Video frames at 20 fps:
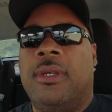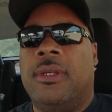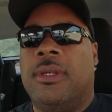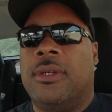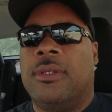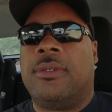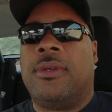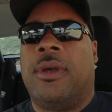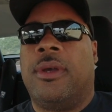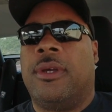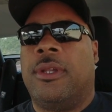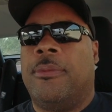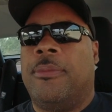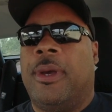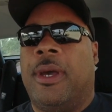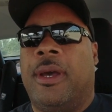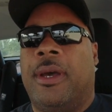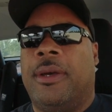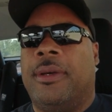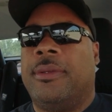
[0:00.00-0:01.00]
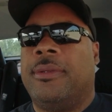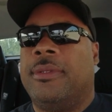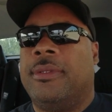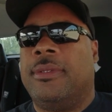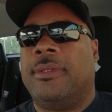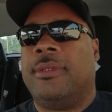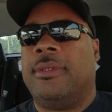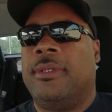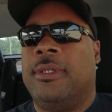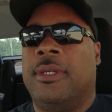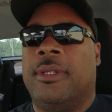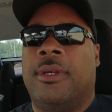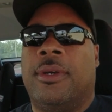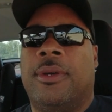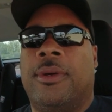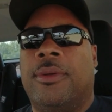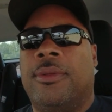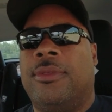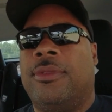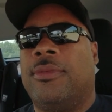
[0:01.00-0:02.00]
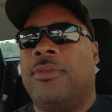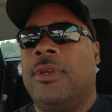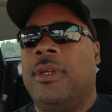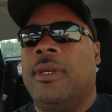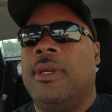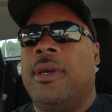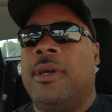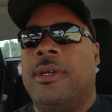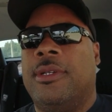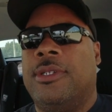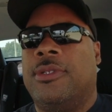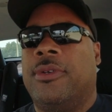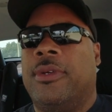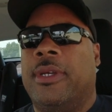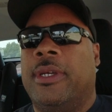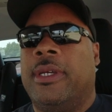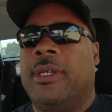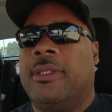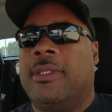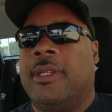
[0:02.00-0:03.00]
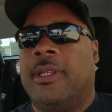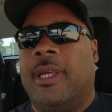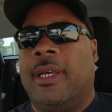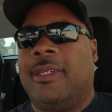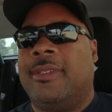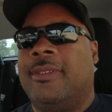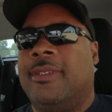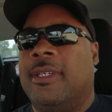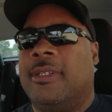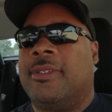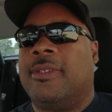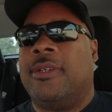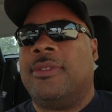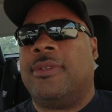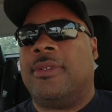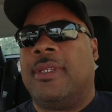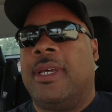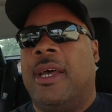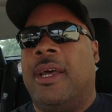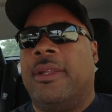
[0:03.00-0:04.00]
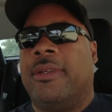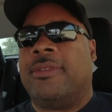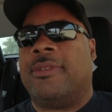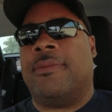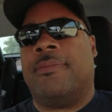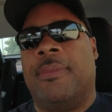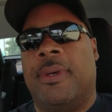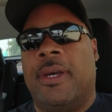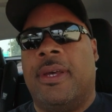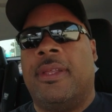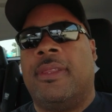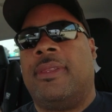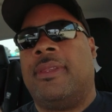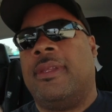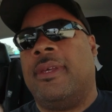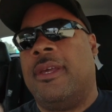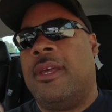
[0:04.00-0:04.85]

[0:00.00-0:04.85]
You're talking about, you know, $300 to like $600 a month,